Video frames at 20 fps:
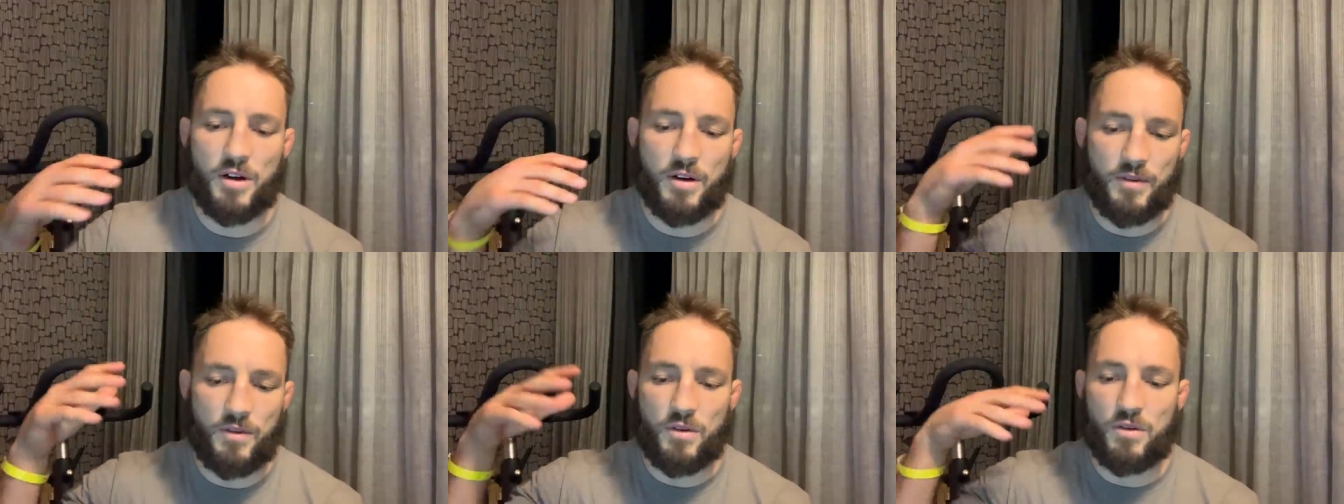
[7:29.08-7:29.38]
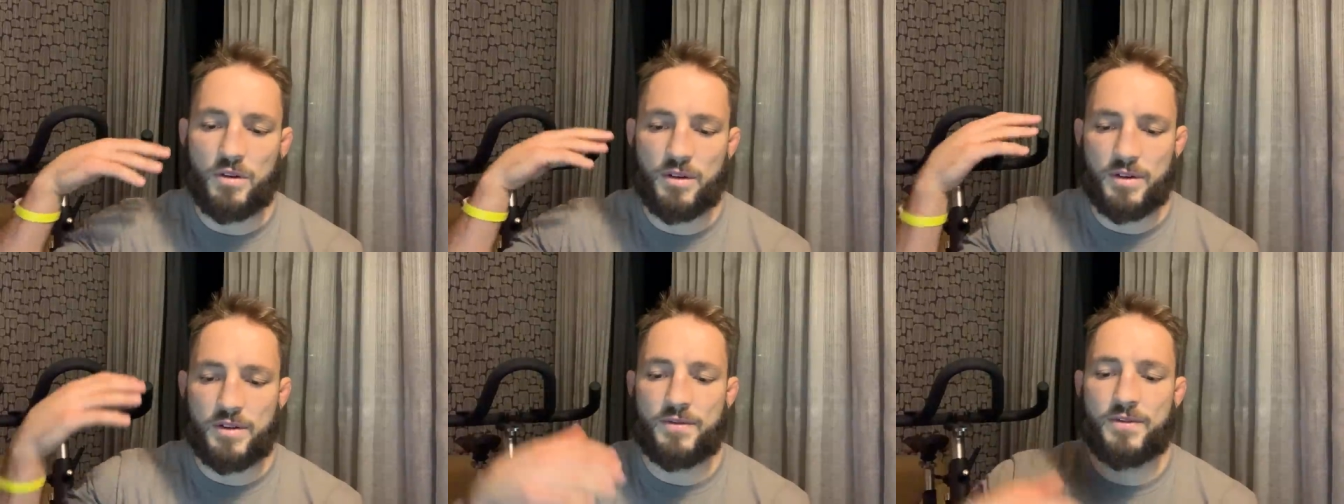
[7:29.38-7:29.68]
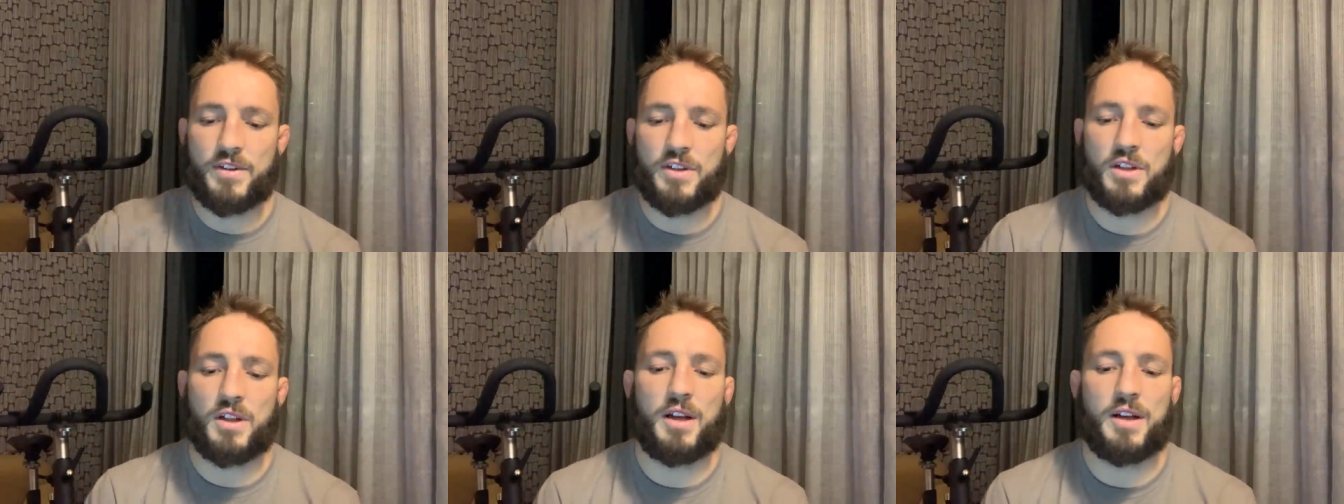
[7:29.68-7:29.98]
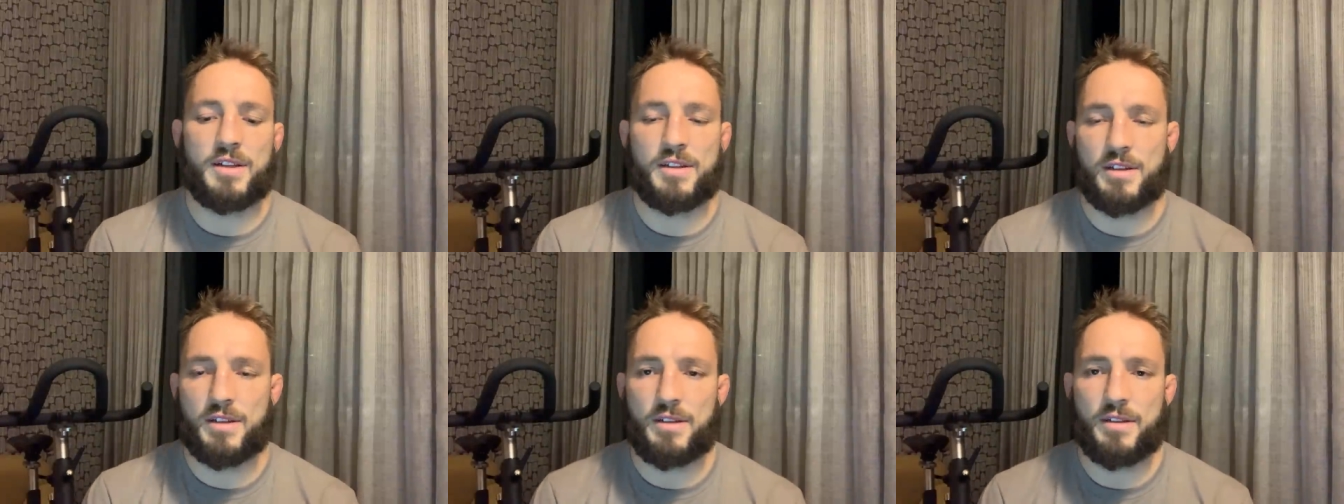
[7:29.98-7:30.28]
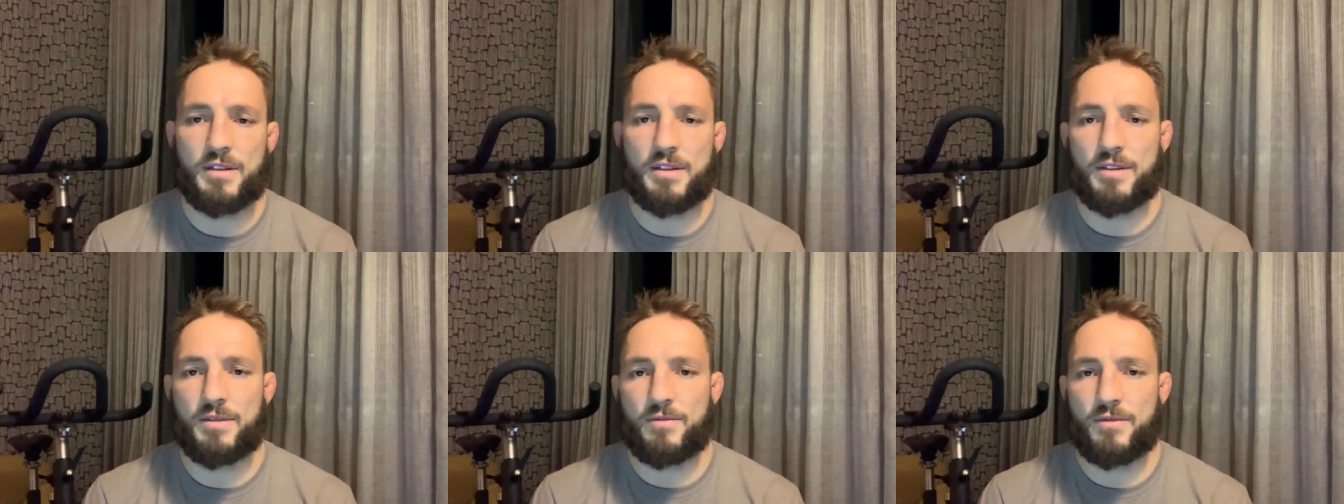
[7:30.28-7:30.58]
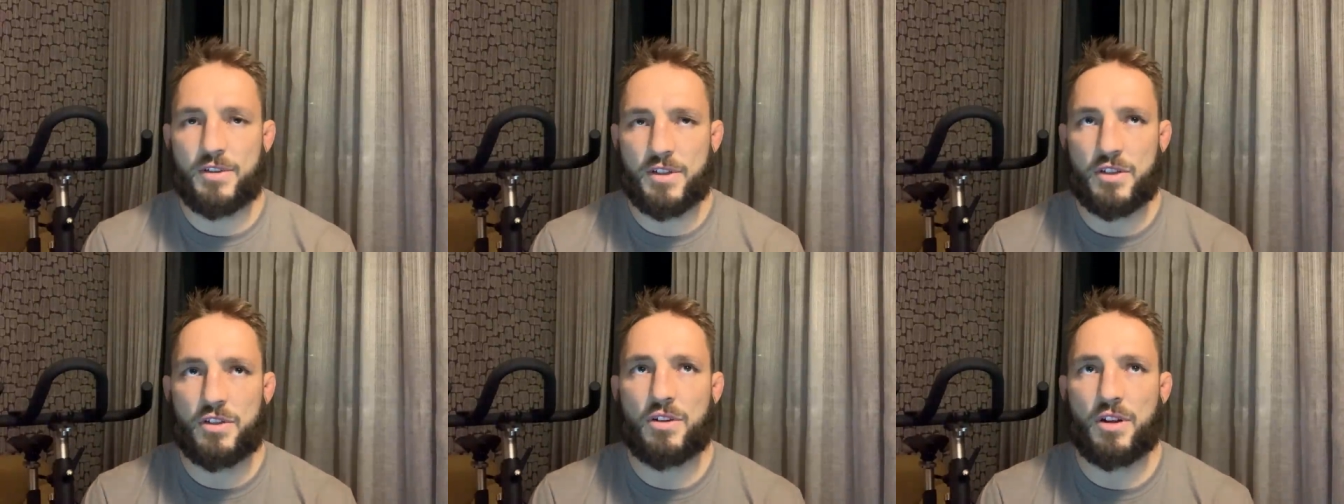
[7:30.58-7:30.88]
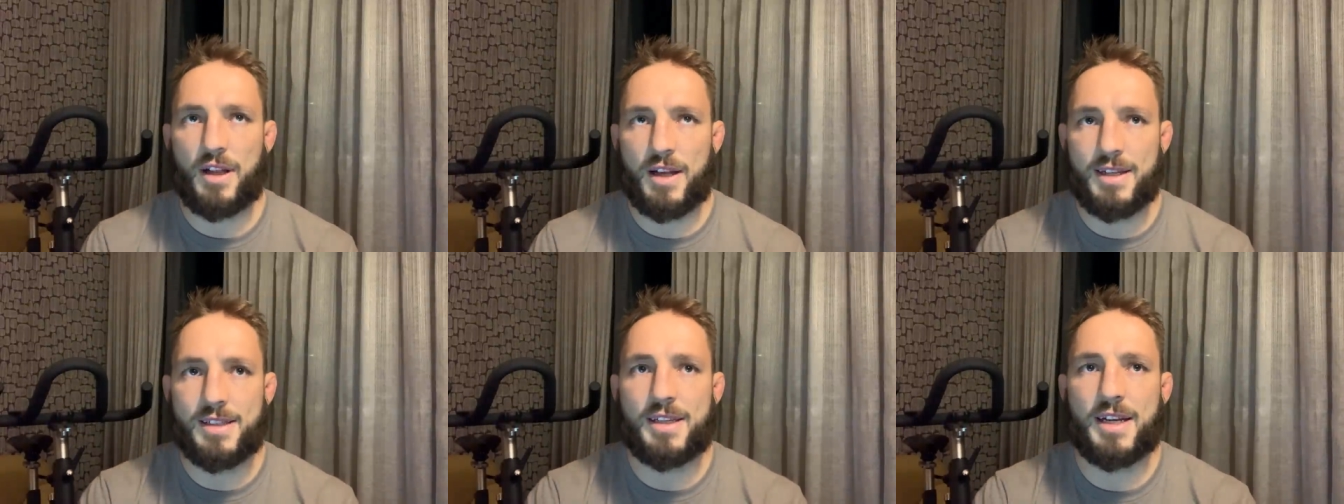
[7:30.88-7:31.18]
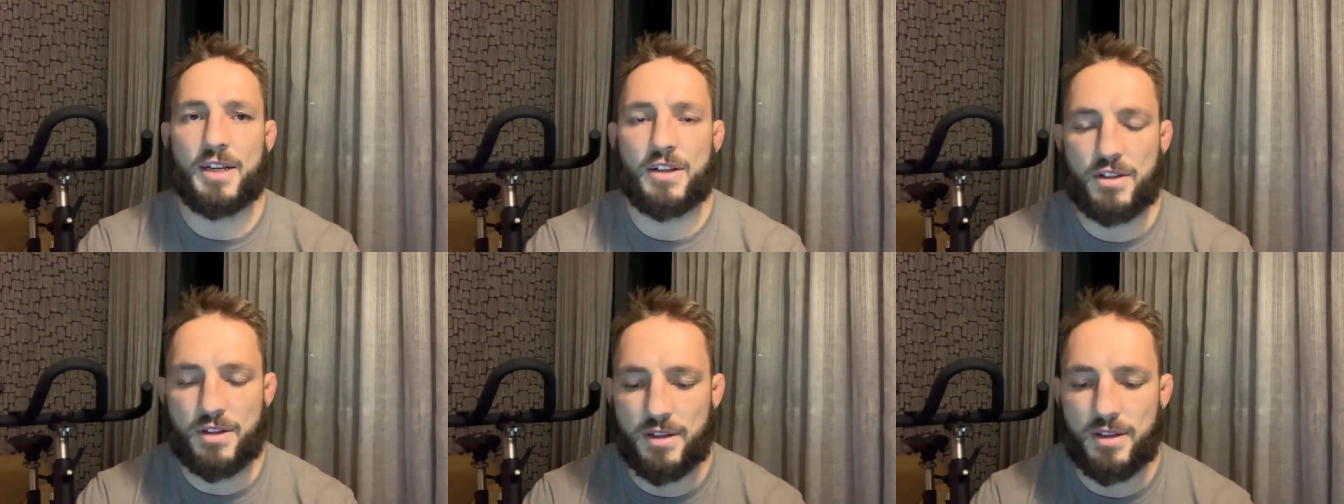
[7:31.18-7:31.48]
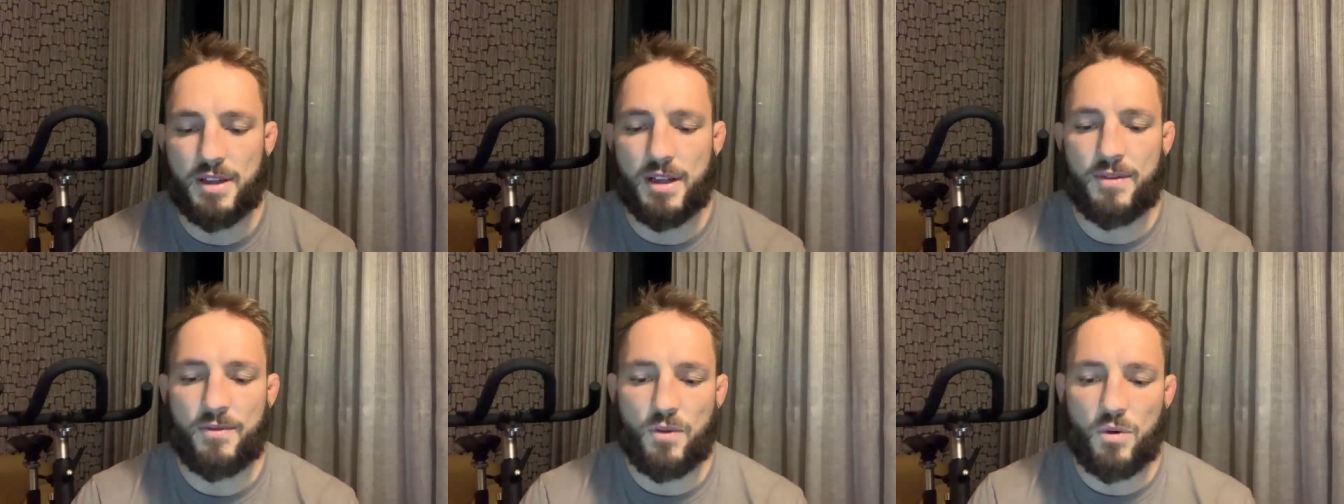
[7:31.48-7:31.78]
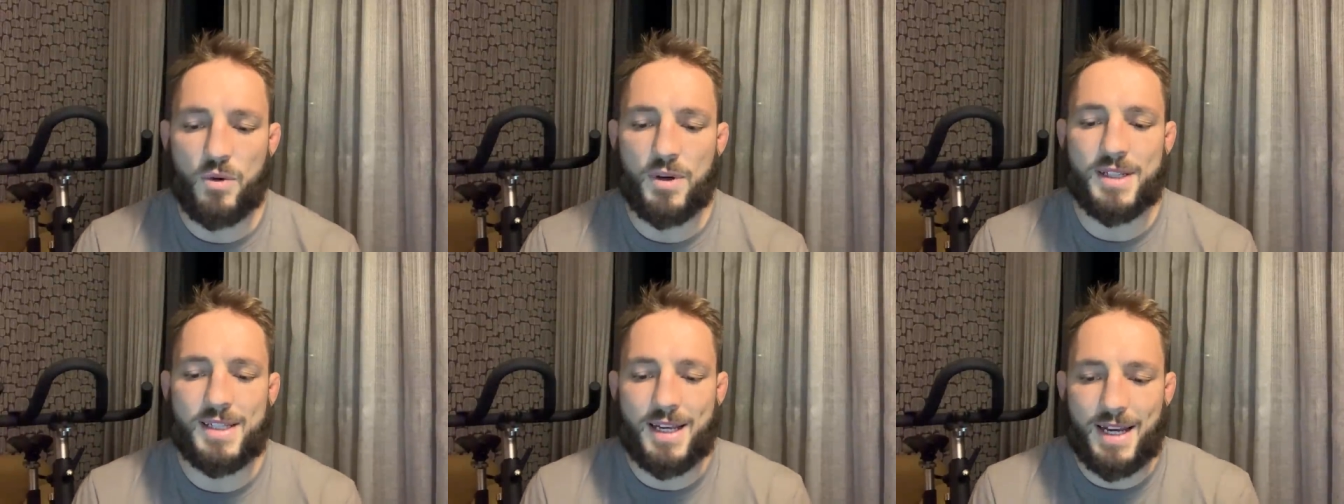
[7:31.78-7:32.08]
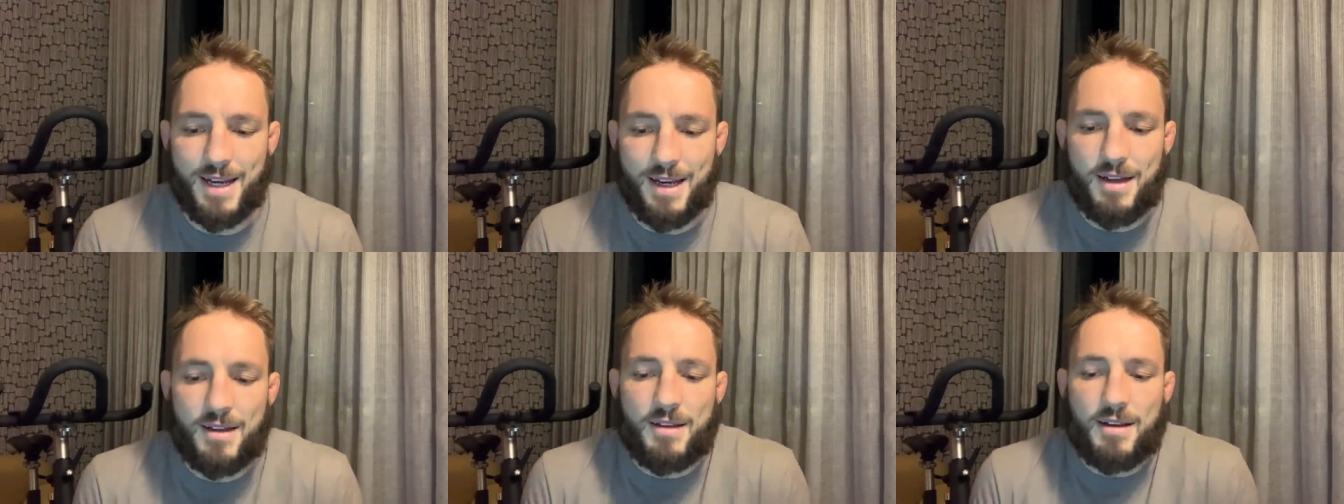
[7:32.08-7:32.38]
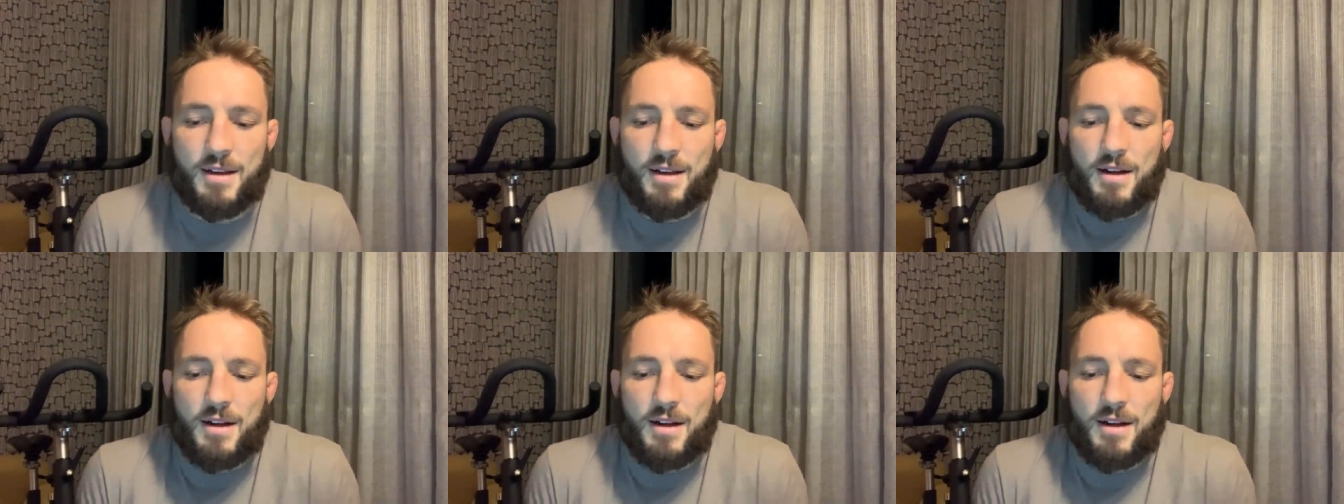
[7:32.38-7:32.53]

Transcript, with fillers: over all these visualiz visualizations that I've always had.